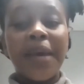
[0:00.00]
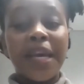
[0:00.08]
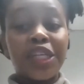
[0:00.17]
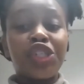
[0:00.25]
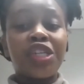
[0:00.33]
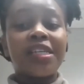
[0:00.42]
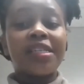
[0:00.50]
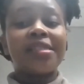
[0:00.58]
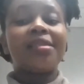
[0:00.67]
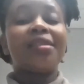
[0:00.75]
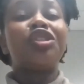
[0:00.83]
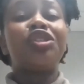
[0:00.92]

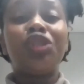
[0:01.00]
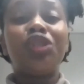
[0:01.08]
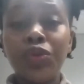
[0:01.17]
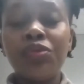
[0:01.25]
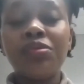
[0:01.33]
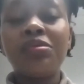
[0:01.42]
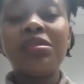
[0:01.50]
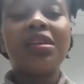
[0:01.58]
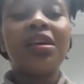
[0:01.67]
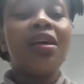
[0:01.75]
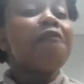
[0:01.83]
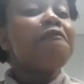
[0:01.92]
pictures, cartoons,
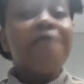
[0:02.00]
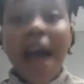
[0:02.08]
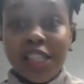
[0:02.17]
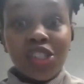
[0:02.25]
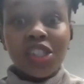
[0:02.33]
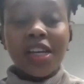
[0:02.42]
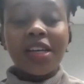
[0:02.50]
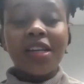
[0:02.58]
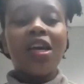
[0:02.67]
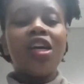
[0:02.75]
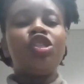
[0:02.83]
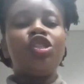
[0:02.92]
fashion
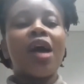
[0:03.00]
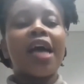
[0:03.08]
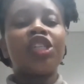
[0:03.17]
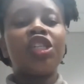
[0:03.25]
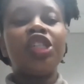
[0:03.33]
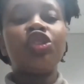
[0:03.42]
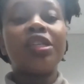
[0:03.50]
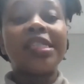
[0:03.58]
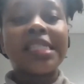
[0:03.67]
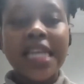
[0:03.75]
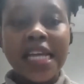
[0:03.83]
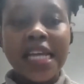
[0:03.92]
to actually
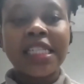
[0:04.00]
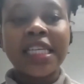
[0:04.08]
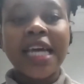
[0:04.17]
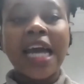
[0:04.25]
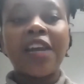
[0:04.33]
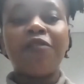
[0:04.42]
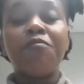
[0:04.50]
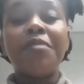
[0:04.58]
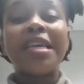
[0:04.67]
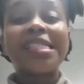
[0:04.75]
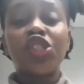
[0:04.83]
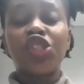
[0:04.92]
translate the kind of
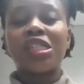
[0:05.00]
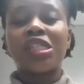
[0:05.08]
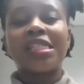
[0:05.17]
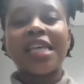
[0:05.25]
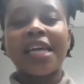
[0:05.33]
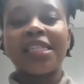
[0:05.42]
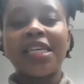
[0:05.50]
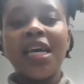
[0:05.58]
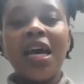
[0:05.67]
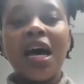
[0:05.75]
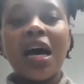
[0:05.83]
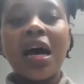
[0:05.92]
messages that
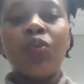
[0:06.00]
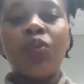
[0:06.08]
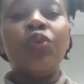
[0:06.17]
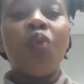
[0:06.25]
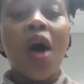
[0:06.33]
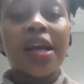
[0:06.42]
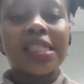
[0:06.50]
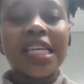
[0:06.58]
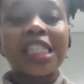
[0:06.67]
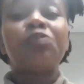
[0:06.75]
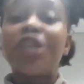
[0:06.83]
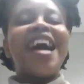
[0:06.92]
we want,
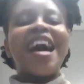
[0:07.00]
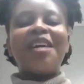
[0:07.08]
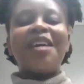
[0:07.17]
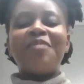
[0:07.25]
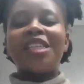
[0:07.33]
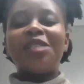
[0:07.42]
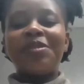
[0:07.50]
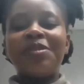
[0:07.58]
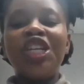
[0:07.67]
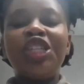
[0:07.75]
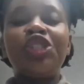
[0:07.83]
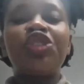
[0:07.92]

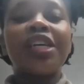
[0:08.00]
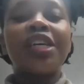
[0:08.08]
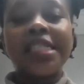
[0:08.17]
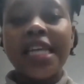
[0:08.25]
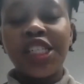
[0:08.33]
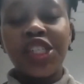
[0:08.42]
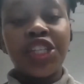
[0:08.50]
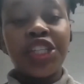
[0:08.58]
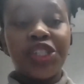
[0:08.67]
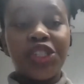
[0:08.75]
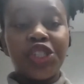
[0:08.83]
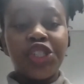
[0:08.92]
especially to translate to the
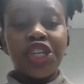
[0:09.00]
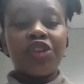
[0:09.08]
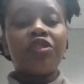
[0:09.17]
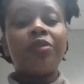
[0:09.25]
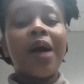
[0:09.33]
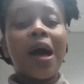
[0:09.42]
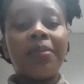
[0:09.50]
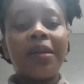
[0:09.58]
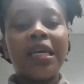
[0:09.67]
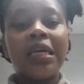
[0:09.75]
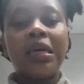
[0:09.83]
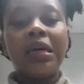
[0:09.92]
general public,